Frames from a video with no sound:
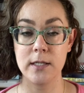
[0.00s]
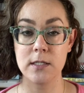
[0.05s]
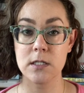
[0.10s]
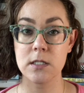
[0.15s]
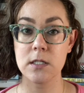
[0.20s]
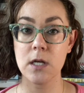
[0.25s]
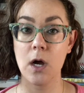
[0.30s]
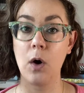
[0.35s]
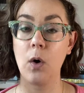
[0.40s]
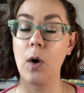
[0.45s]

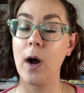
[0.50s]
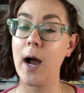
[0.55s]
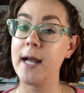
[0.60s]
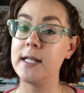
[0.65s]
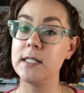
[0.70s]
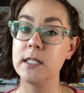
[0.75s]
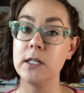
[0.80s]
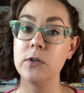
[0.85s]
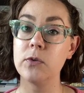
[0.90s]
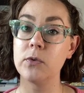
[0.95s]
So I
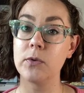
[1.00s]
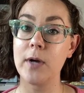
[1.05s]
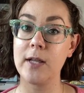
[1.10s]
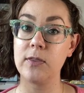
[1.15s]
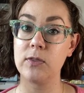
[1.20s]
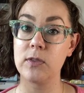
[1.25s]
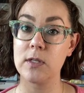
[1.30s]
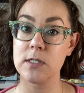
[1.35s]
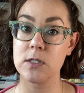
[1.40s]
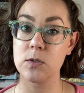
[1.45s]
didn't
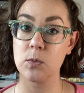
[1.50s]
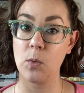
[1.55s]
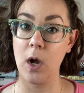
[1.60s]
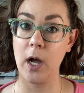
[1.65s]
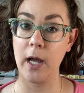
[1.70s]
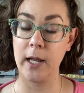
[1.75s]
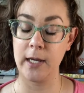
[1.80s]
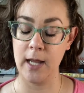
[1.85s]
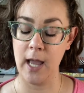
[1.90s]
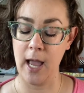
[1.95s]
rate this
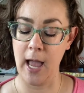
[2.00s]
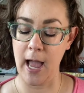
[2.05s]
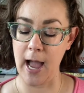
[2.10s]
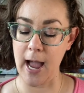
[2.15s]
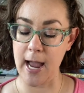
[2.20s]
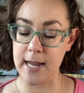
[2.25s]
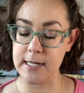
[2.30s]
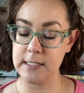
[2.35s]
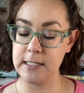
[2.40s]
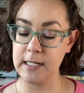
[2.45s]
one.
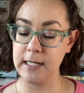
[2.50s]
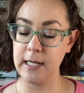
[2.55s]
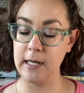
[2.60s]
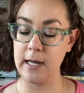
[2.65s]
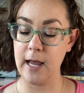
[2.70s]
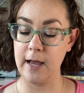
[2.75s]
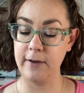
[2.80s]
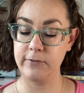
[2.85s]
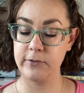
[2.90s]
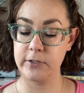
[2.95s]
I D N
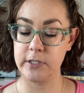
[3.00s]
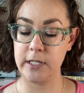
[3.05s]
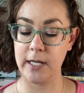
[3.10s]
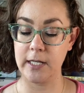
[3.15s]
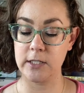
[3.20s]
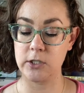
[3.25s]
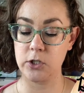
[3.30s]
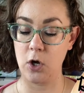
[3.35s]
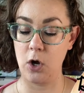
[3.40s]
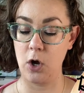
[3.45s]
F'd
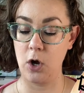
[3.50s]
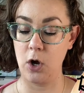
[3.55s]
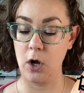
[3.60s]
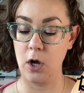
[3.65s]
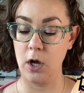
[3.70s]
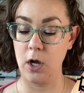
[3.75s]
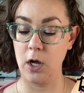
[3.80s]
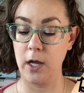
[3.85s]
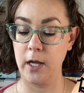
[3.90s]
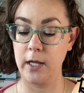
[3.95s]
it
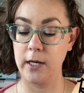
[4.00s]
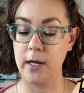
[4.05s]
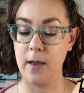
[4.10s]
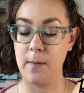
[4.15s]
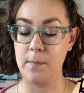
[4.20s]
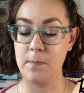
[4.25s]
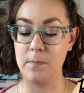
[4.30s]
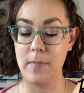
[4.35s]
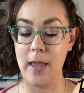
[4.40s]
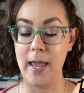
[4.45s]
on
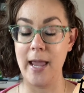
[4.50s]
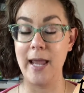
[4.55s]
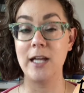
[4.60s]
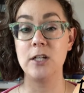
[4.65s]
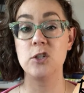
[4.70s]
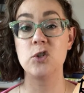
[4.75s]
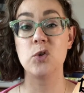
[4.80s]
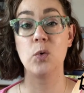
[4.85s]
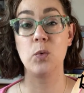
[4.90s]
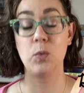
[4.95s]
May
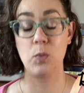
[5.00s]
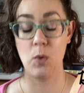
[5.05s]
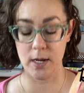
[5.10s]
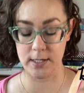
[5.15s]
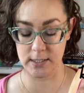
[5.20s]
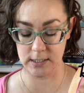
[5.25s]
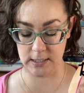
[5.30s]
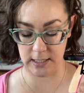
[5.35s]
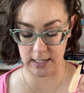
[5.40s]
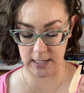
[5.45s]

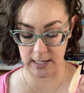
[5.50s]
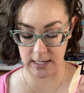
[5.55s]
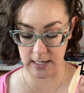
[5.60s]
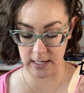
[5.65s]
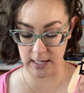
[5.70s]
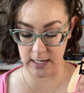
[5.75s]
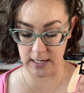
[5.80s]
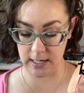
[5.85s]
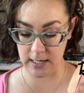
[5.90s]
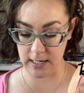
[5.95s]

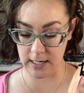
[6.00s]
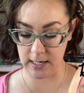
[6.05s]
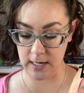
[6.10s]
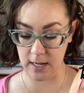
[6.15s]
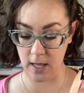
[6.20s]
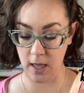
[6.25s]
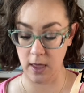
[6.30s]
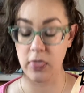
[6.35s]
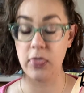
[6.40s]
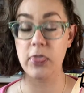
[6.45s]

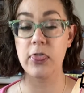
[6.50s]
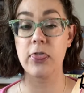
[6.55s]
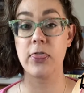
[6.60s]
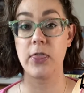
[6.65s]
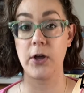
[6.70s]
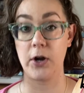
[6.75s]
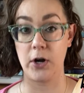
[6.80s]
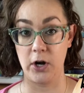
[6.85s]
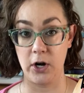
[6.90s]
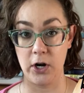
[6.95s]
twentieth.
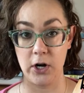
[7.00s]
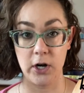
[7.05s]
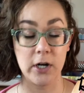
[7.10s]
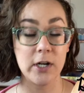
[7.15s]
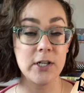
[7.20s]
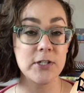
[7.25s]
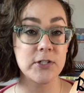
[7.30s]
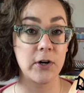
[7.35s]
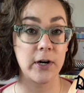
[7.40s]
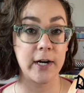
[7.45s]

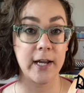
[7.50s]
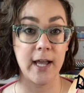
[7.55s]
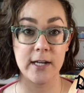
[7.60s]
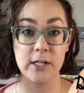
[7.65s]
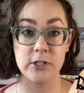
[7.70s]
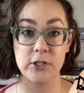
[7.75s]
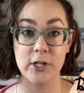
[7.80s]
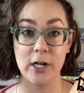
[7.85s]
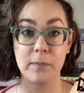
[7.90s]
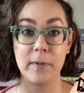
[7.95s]
third. Sorry, I had
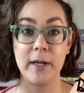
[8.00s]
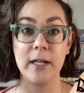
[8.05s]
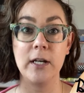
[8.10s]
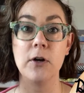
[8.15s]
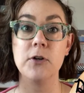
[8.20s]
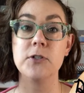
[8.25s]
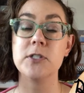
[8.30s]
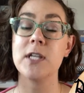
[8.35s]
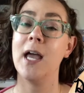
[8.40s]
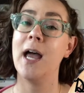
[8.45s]
to check my
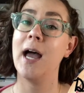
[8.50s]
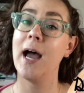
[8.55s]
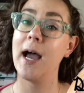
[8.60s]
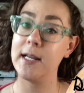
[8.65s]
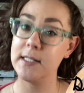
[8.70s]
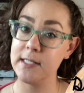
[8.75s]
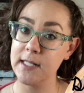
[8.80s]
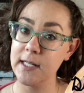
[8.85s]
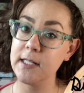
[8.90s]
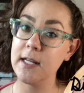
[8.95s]
notes. I
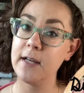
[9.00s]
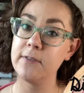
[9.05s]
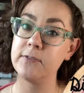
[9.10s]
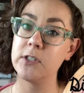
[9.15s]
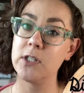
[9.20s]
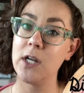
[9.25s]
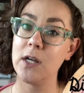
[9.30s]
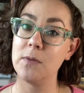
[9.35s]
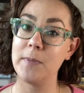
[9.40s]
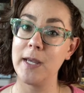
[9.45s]
D N F'd
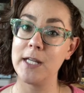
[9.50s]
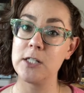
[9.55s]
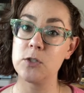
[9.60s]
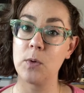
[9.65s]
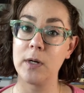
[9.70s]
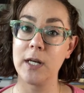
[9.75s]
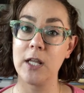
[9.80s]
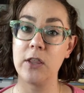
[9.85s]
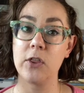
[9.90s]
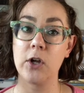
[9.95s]
it on May
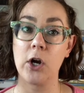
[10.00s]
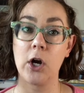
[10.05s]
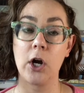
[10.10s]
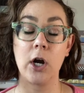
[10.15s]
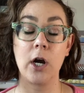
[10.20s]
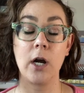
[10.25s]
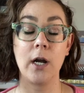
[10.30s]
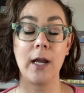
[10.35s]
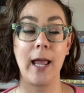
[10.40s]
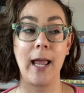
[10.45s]

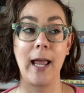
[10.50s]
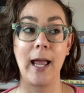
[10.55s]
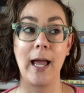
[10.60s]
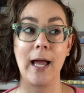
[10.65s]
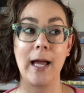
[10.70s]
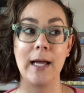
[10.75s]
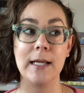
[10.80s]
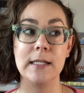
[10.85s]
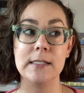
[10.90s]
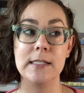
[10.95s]
twenty-third,
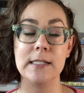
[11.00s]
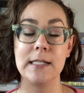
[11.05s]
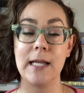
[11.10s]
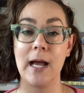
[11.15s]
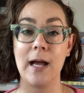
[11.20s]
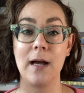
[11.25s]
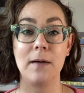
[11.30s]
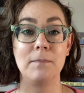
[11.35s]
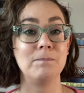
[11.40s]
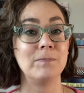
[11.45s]
and yeah,